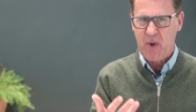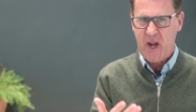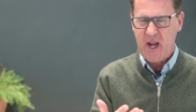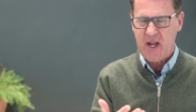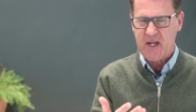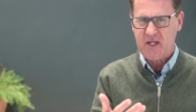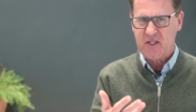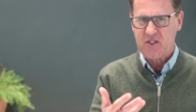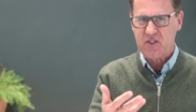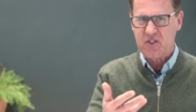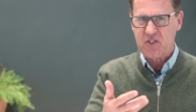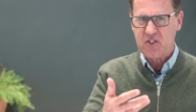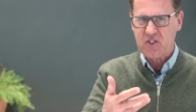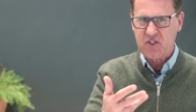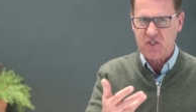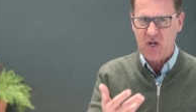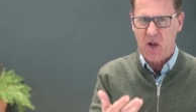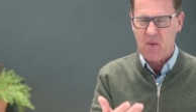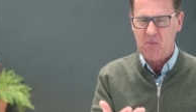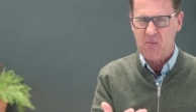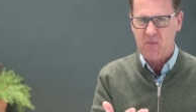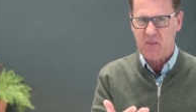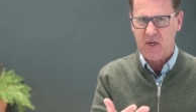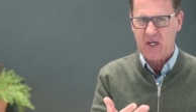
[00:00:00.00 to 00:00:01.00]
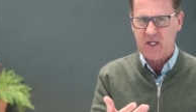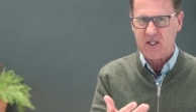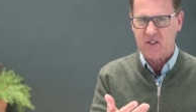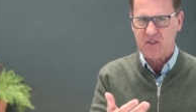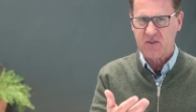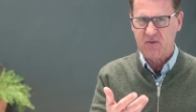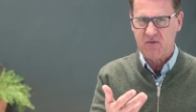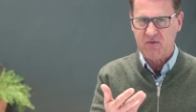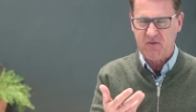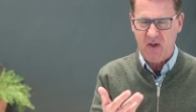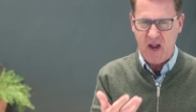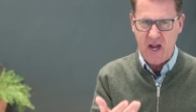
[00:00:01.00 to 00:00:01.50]
pains,
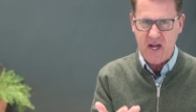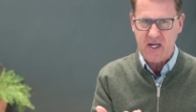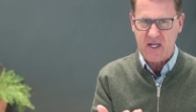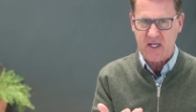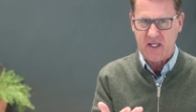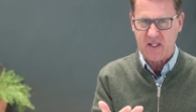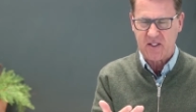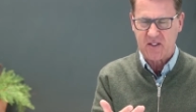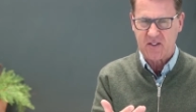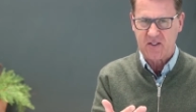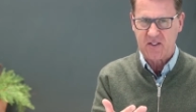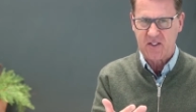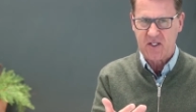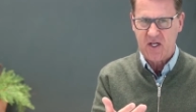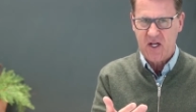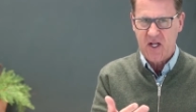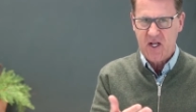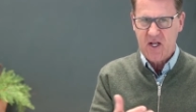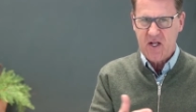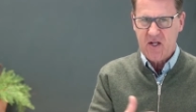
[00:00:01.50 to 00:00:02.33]
stumblings, failings,